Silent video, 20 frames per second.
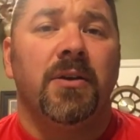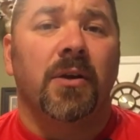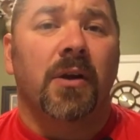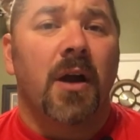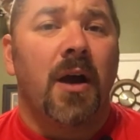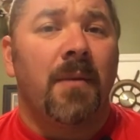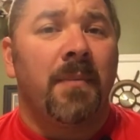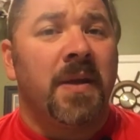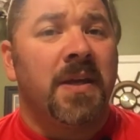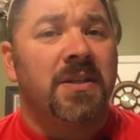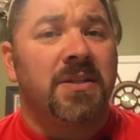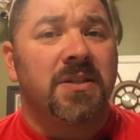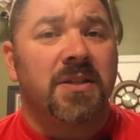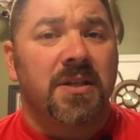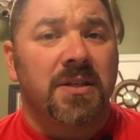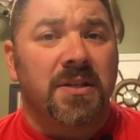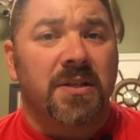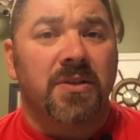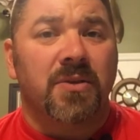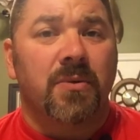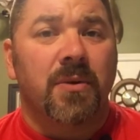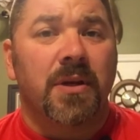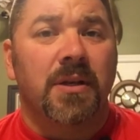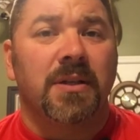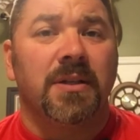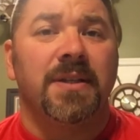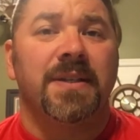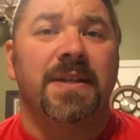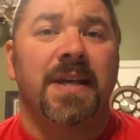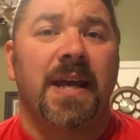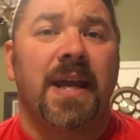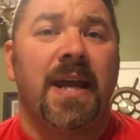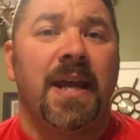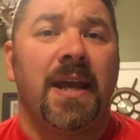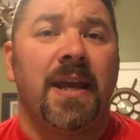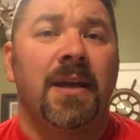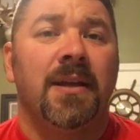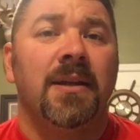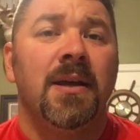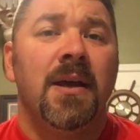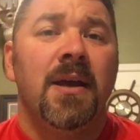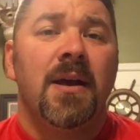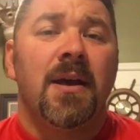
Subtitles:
your comments just as quickly as I can.